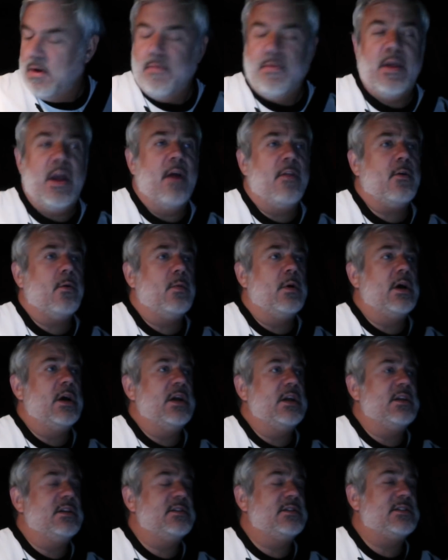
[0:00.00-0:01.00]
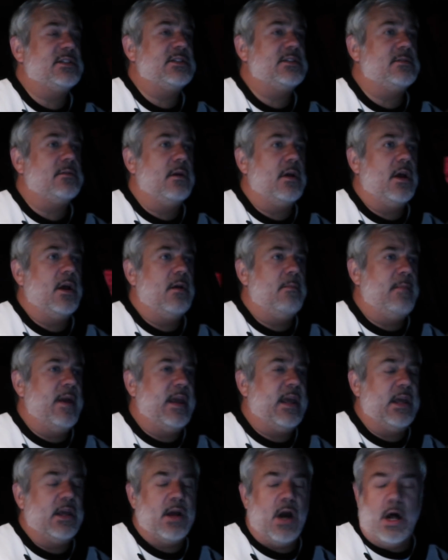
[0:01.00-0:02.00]
The other one's
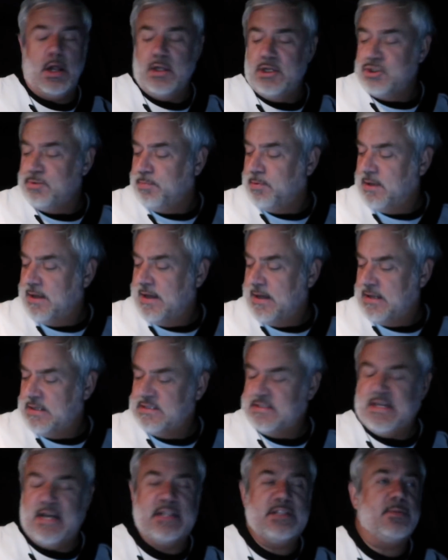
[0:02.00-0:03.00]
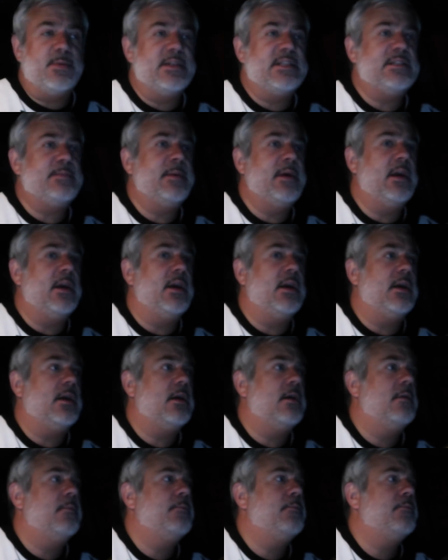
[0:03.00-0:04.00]
making college plans as we
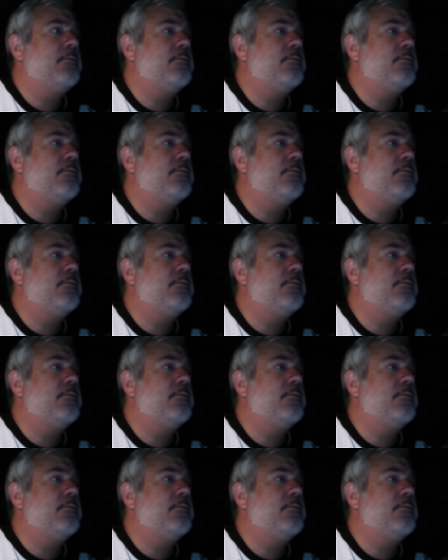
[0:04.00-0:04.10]
speak.